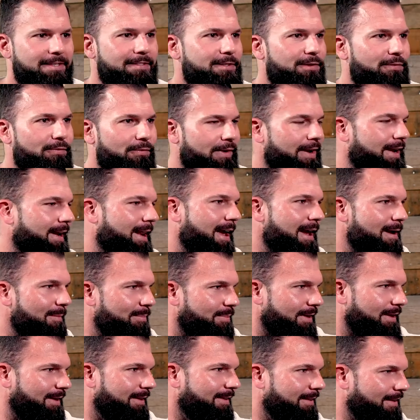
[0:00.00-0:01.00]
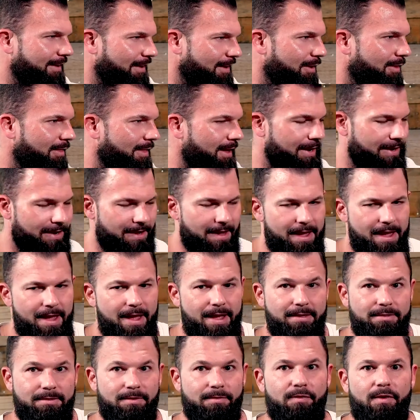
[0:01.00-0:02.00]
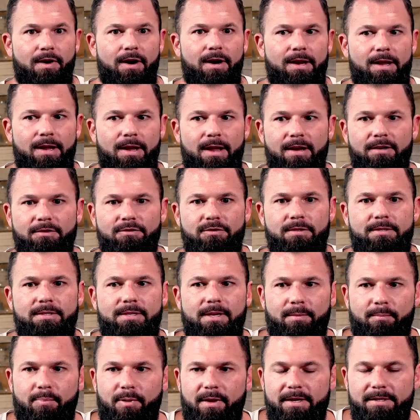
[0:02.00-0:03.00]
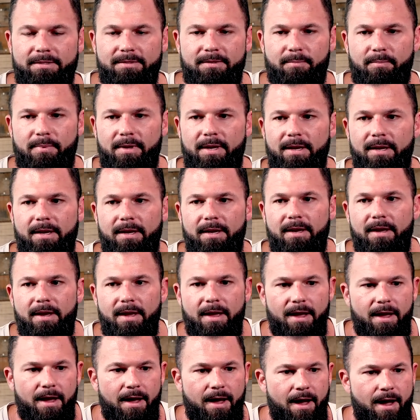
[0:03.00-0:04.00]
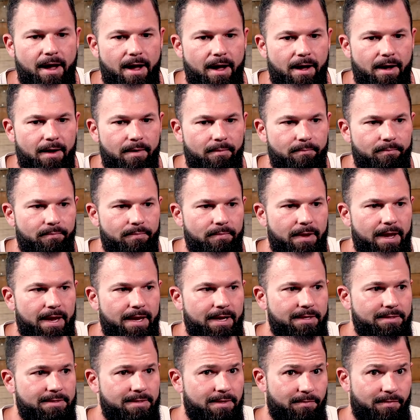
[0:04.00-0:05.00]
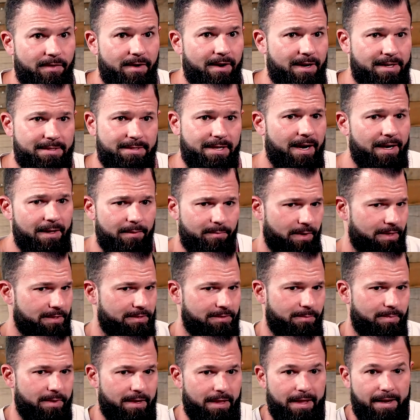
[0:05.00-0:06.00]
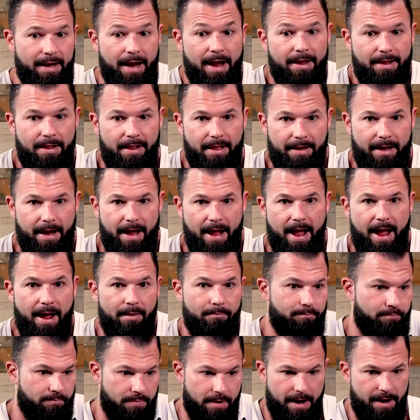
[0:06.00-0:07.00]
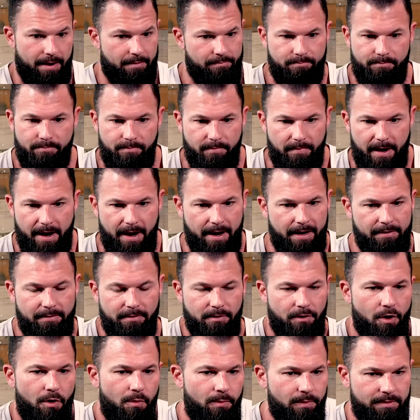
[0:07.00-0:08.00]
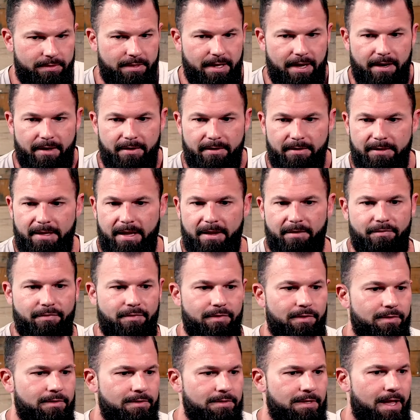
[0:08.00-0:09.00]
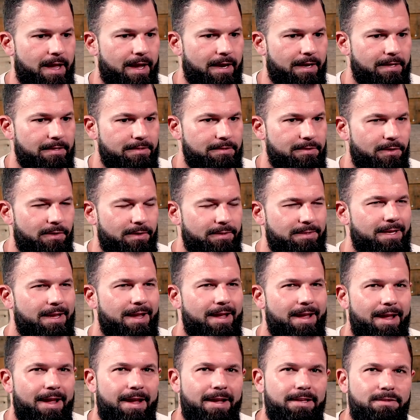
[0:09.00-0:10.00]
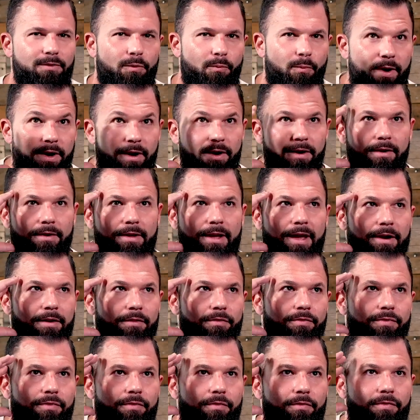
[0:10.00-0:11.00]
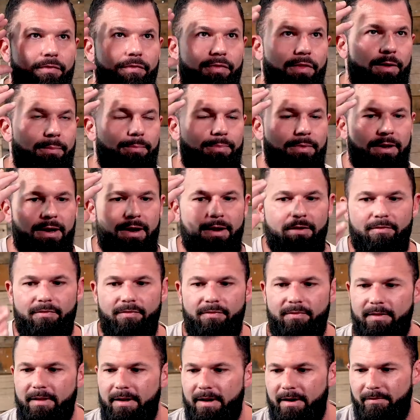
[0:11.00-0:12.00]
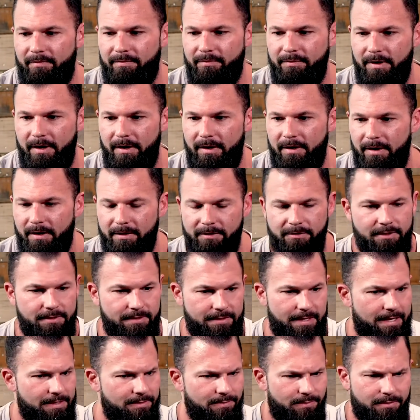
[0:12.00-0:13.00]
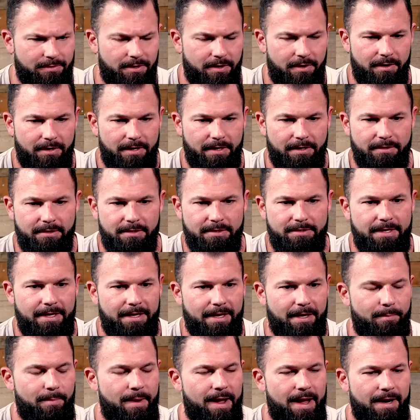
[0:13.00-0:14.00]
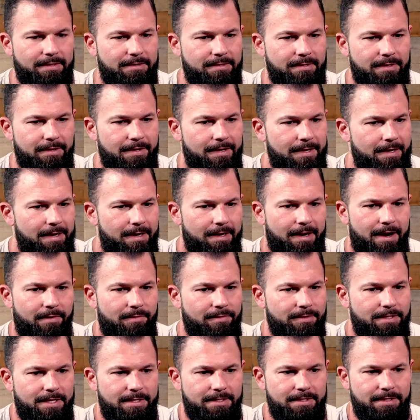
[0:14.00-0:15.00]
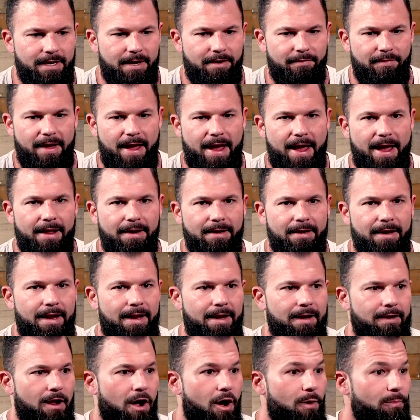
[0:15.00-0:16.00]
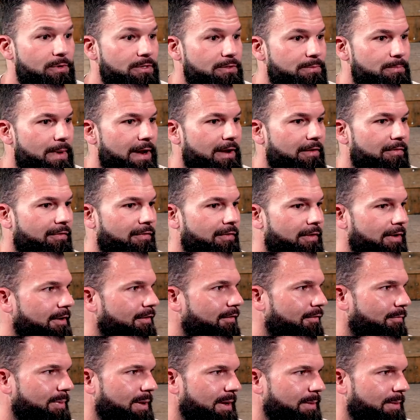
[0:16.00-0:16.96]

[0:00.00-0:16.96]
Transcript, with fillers: because he's freaking happy. You yeah. know, like it's a very interesting place to be, um, and it's a very exciting place to be. Like I like I I I know what that that feels like, and so it's it's a weird kind of flip that I've that I've done just as we're talking, just thinking back to conversations that I've had, and almost made fun of